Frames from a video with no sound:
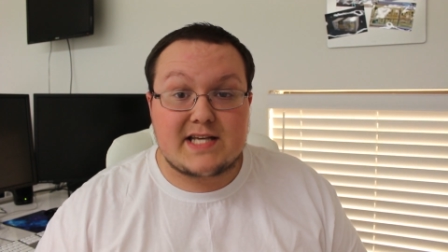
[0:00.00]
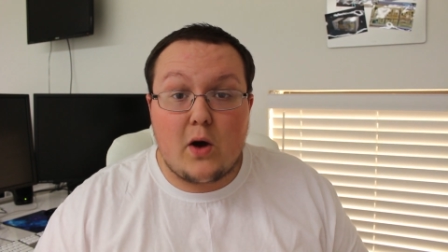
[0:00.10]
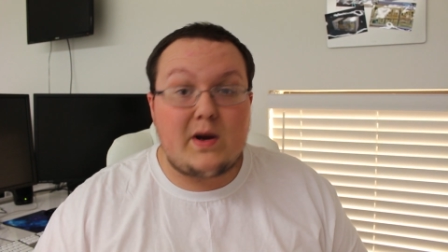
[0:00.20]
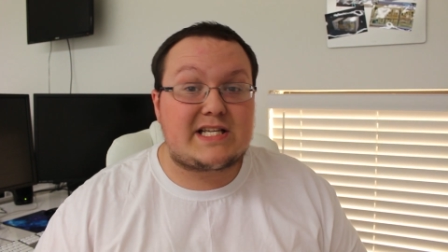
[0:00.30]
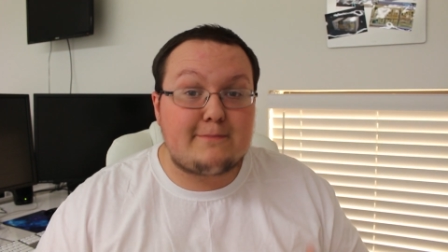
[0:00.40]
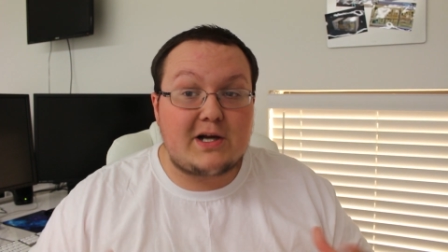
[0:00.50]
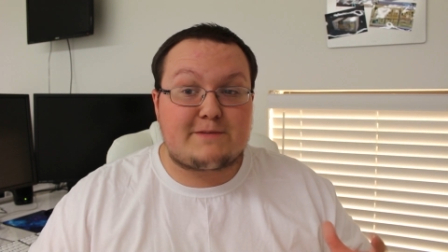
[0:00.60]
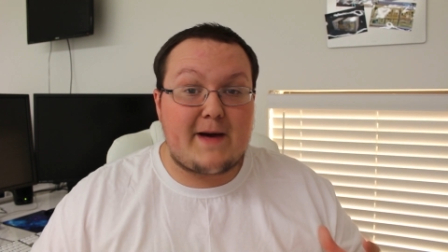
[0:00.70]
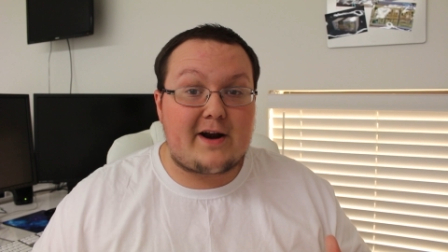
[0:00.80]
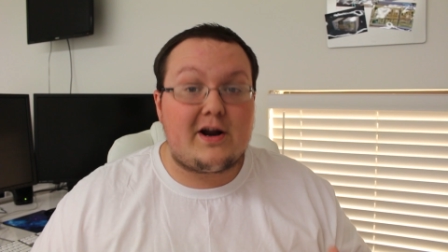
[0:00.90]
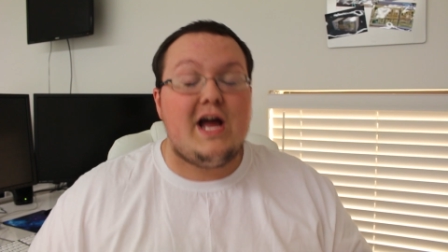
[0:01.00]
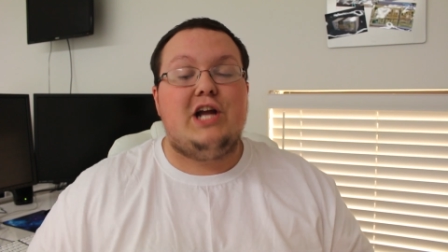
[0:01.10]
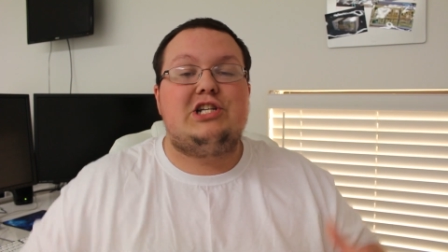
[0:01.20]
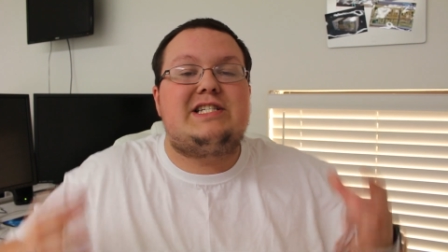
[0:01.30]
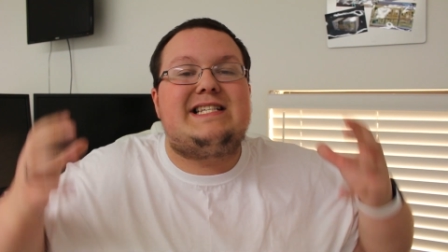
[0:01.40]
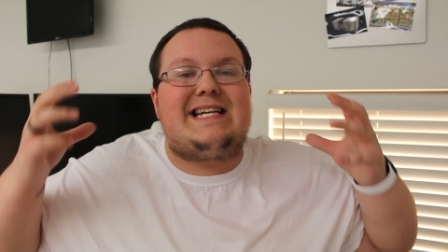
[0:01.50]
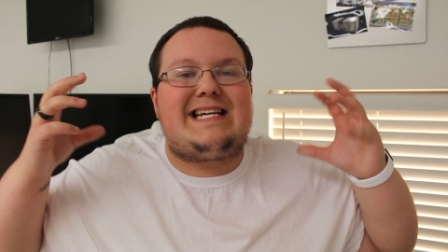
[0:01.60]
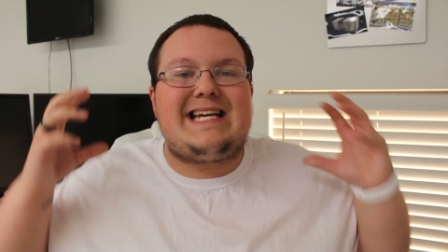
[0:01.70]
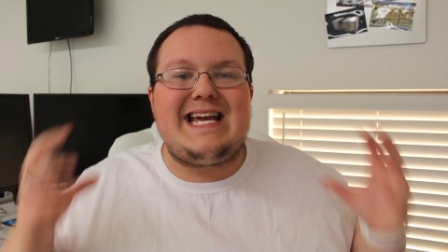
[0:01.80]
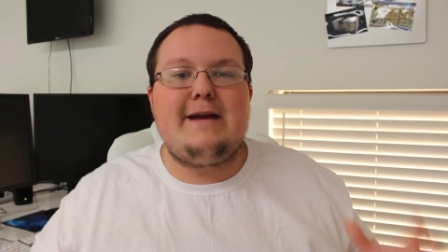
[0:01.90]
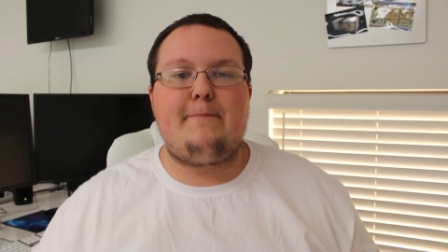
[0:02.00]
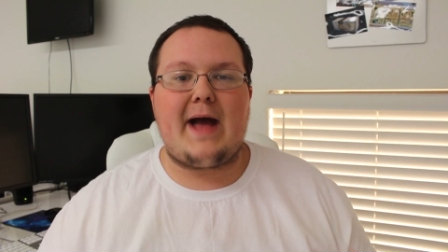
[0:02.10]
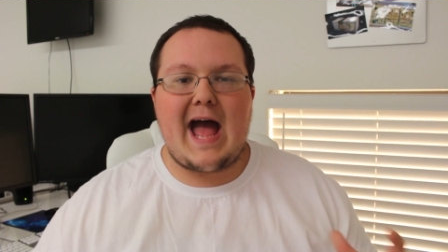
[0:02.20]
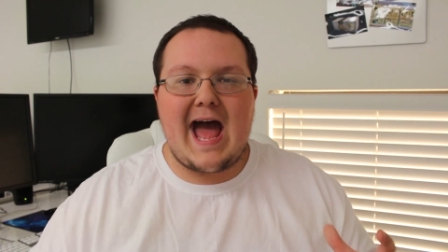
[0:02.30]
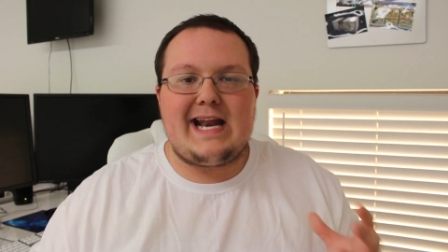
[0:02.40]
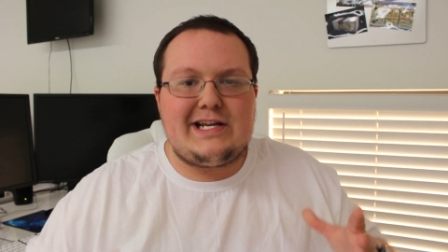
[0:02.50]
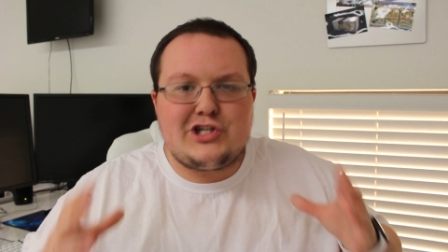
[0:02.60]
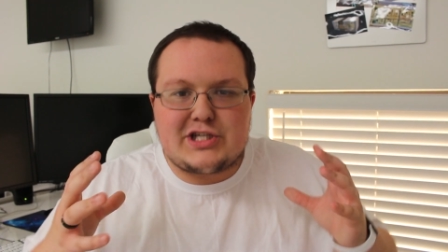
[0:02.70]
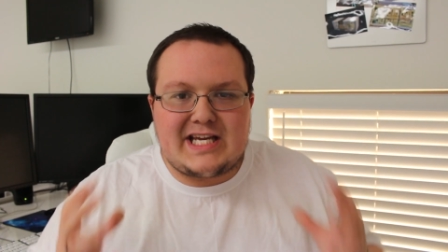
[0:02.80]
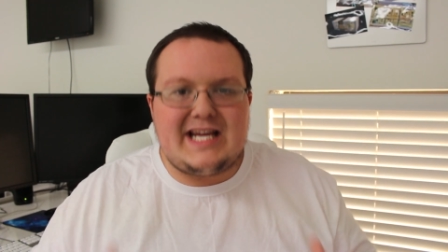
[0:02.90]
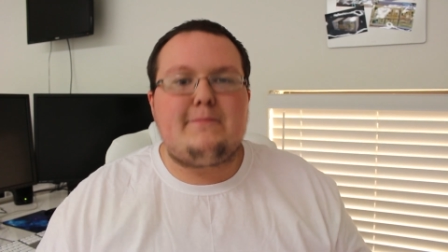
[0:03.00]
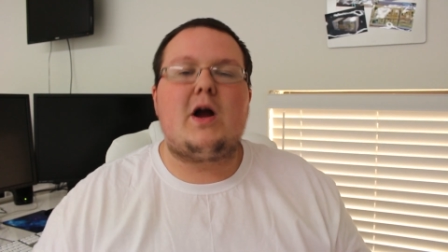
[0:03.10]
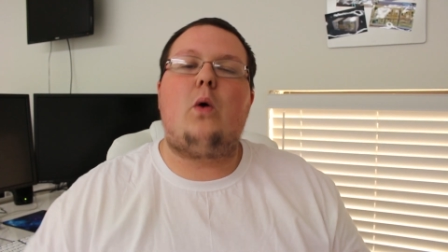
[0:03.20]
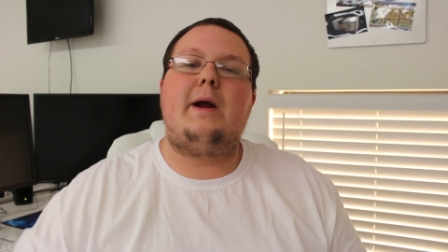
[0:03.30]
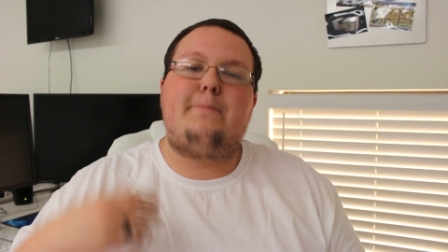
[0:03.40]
So it's much better just to keep at it and just keep going.